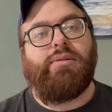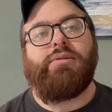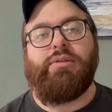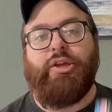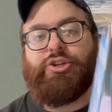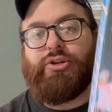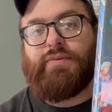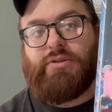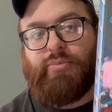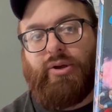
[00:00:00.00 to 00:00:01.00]
Legion of
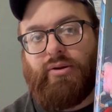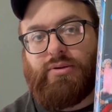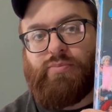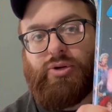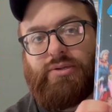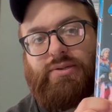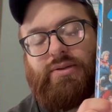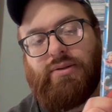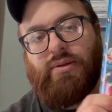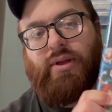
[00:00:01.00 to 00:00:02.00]
Superheroes books
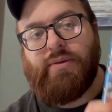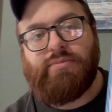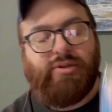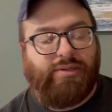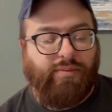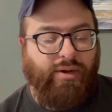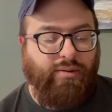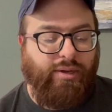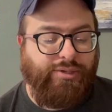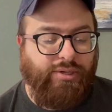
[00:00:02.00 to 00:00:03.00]
that I was missing in my
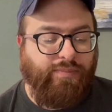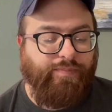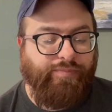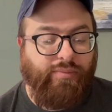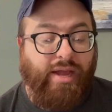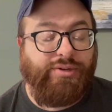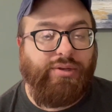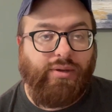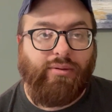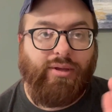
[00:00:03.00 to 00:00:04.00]
collection. Actually,
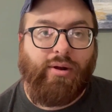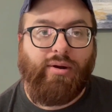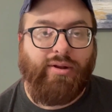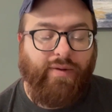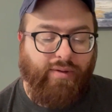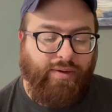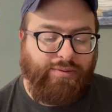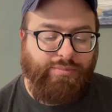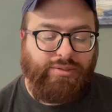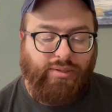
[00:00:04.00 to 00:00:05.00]
the only hardcover that I
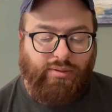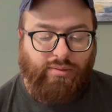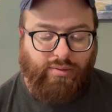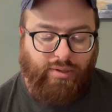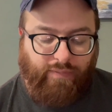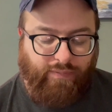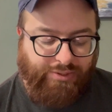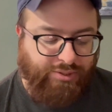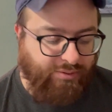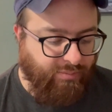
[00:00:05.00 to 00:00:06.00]
was missing of
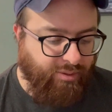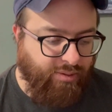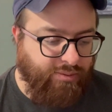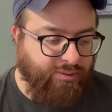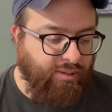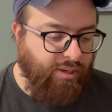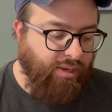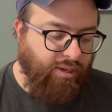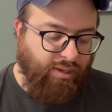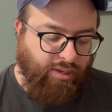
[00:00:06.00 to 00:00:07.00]
Legion of Superheroes.
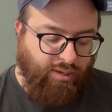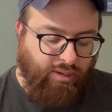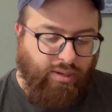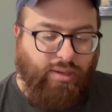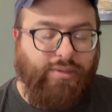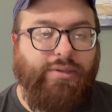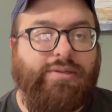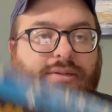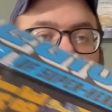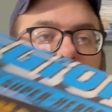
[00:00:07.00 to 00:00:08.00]
So
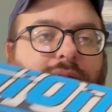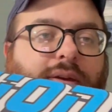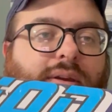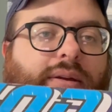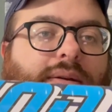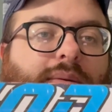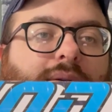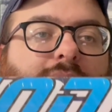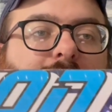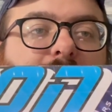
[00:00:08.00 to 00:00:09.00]
this is a thick
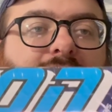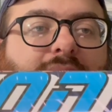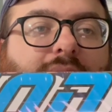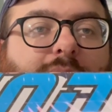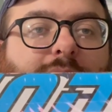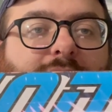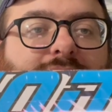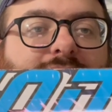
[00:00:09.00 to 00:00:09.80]
omnibus.